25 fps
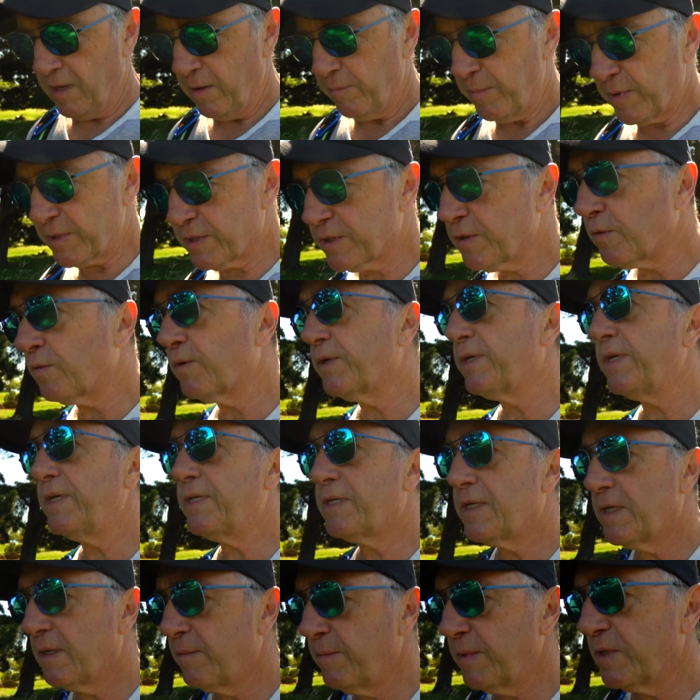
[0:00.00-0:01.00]
but still
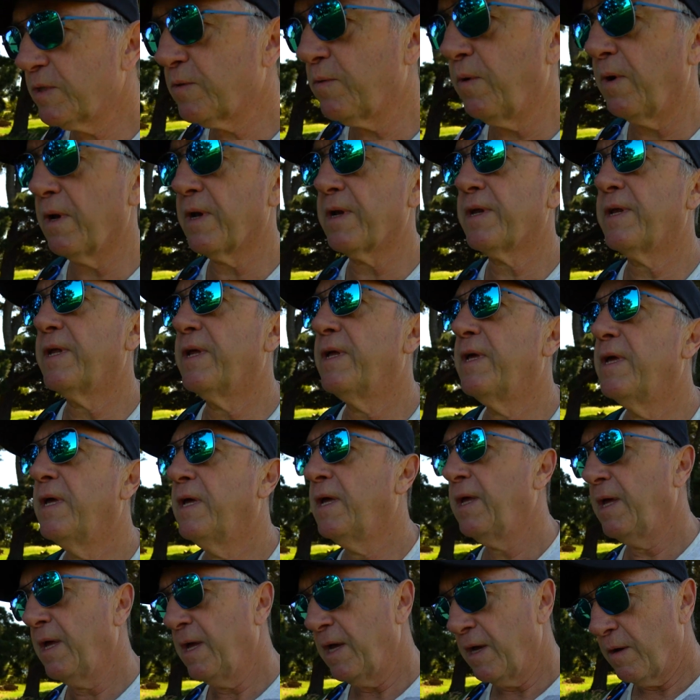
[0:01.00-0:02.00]
decent image quality.
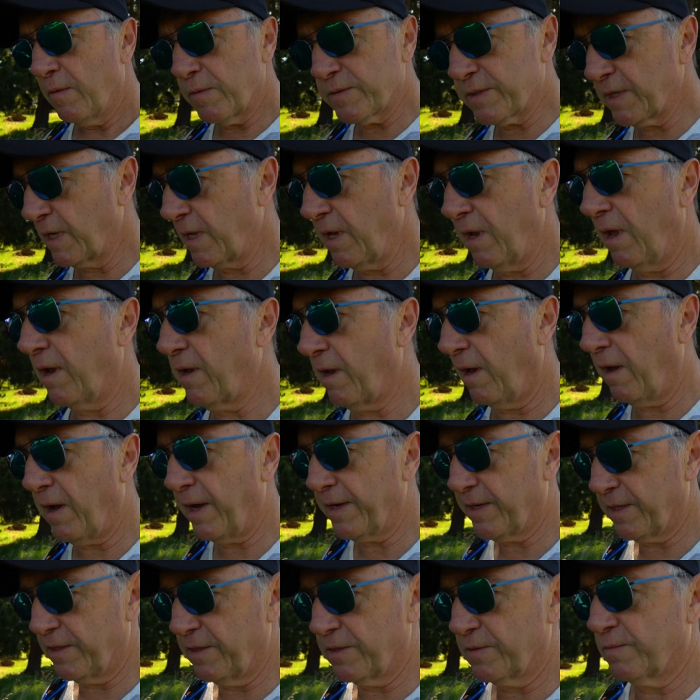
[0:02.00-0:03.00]
It was a lot
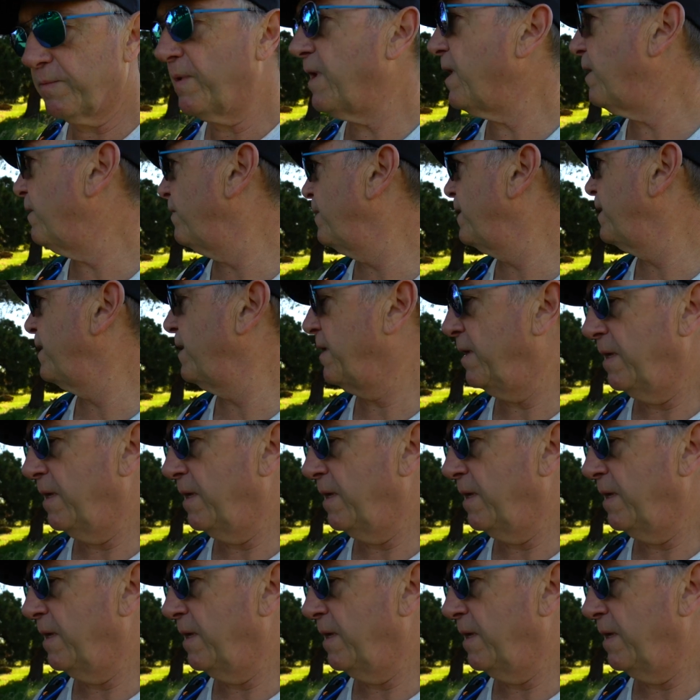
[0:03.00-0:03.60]
lighter as well.